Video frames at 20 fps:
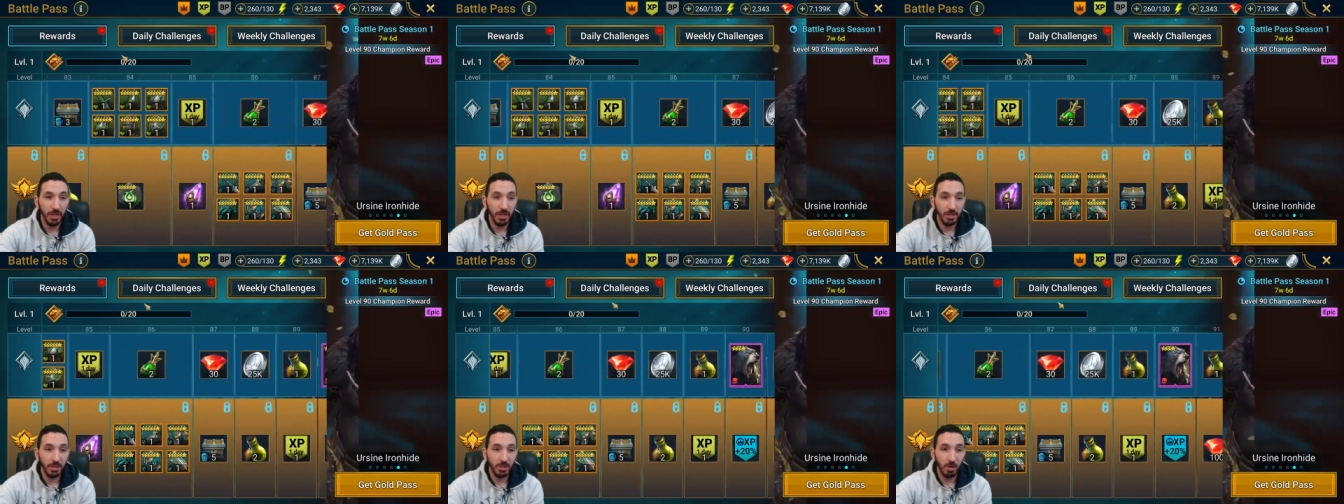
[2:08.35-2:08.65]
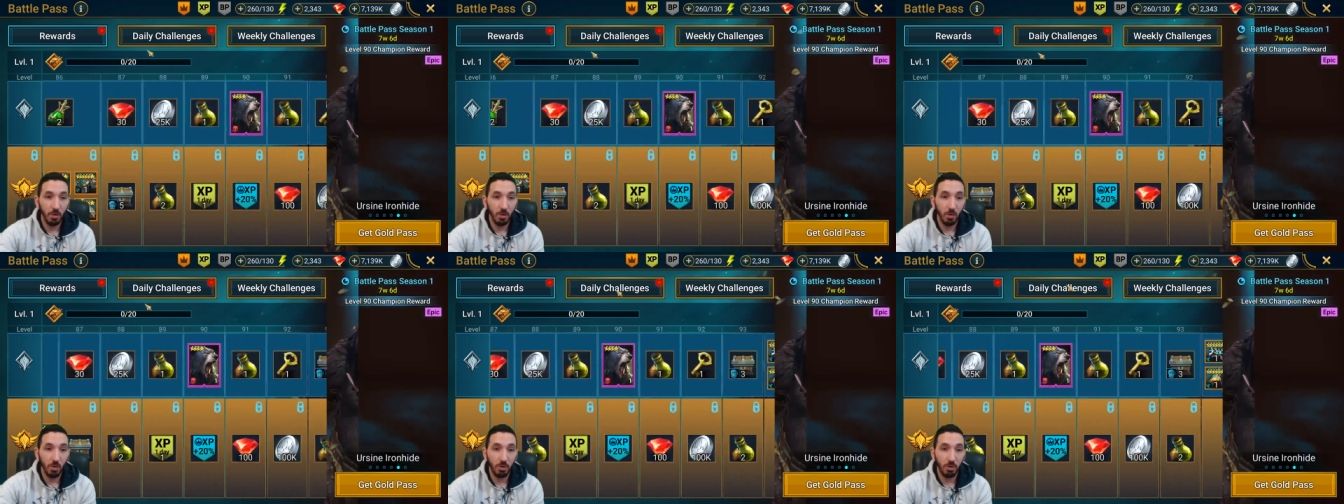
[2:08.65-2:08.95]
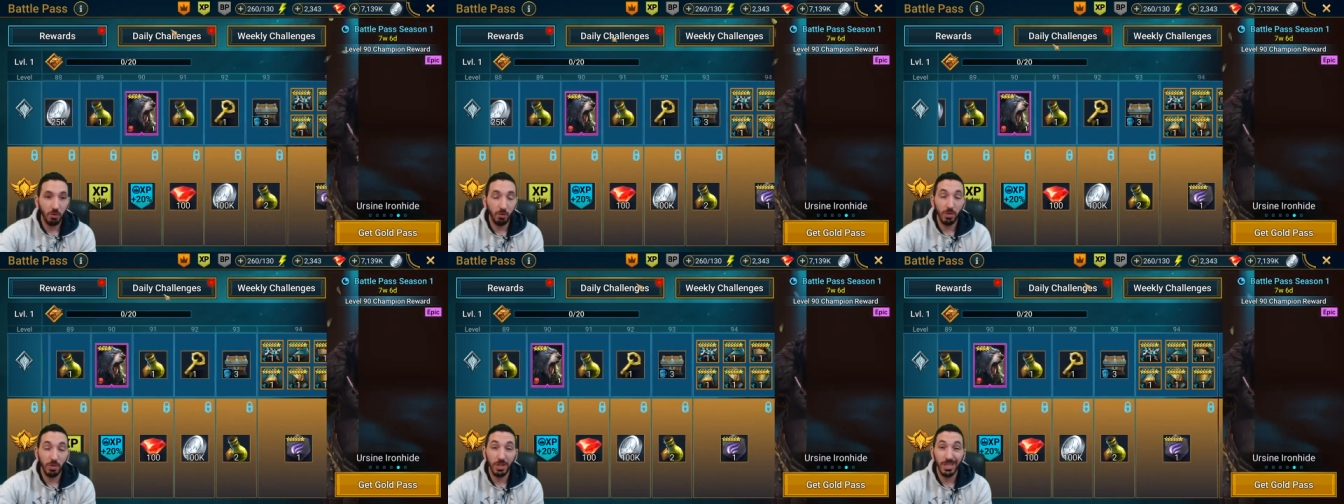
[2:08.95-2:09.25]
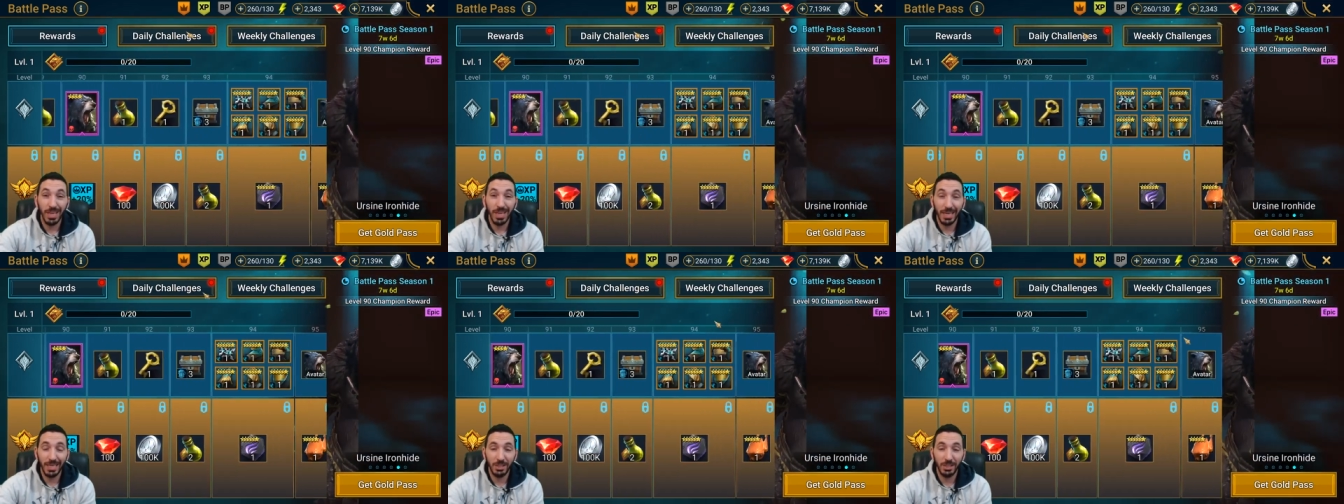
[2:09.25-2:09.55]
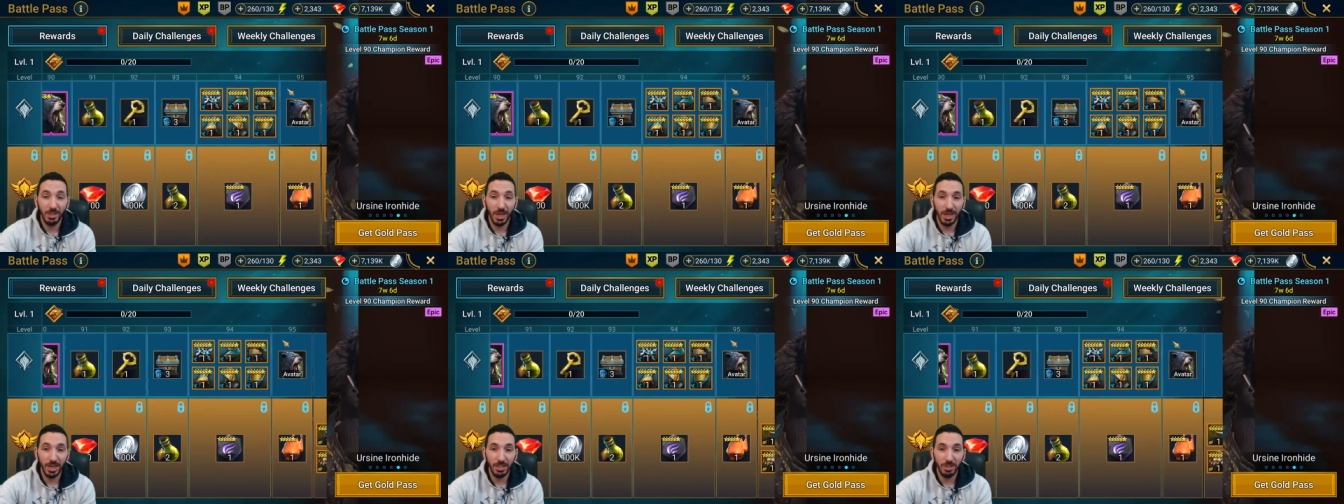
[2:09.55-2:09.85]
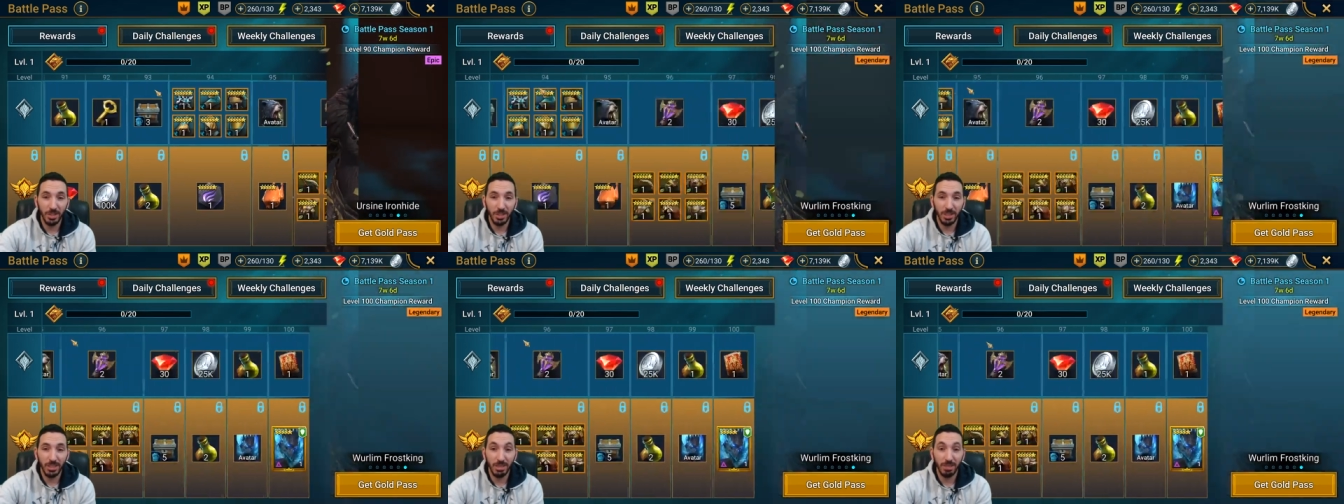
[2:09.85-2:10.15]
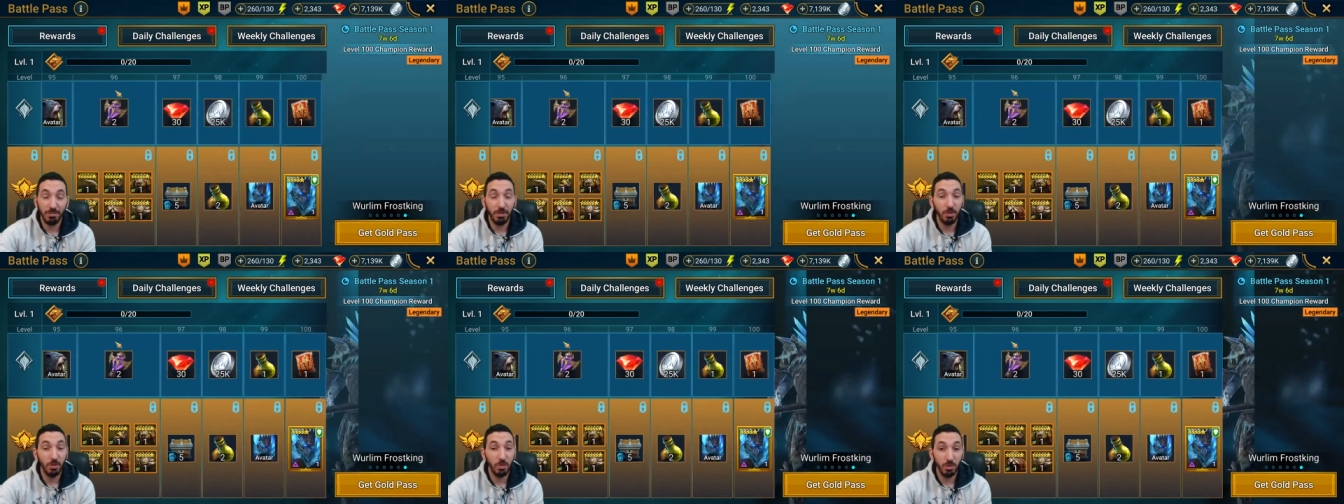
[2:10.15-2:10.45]
So through the daily challenges,
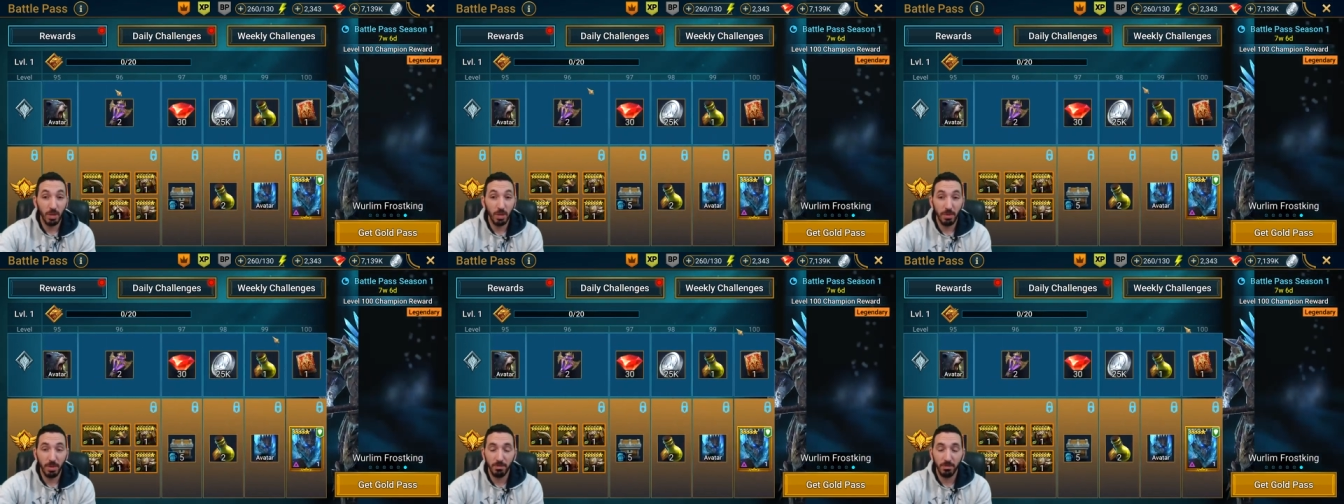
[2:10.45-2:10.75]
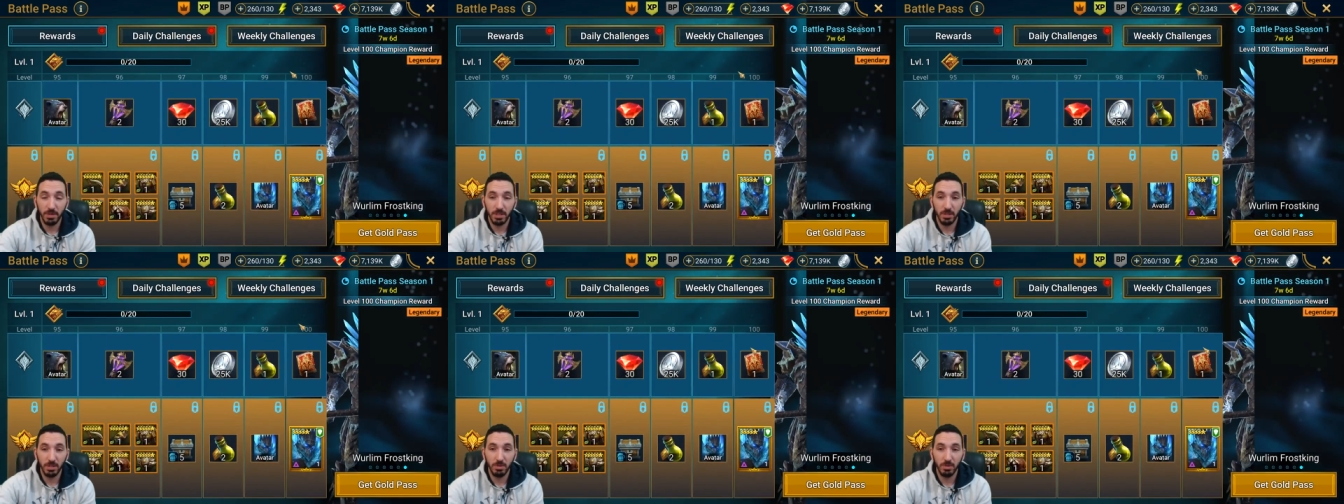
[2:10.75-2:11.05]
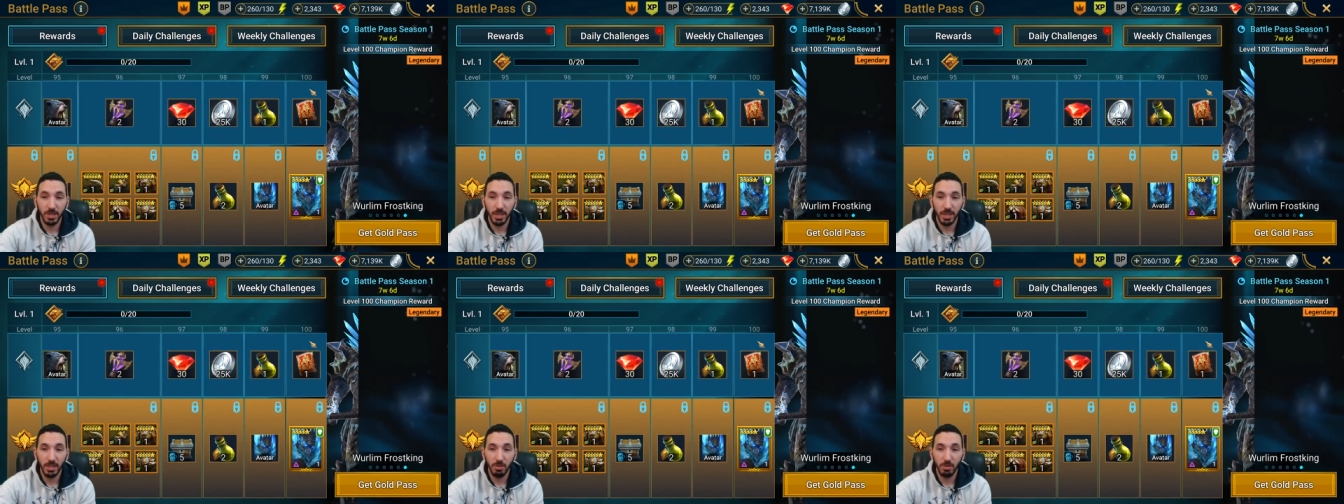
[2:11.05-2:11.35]
if you do them every single day,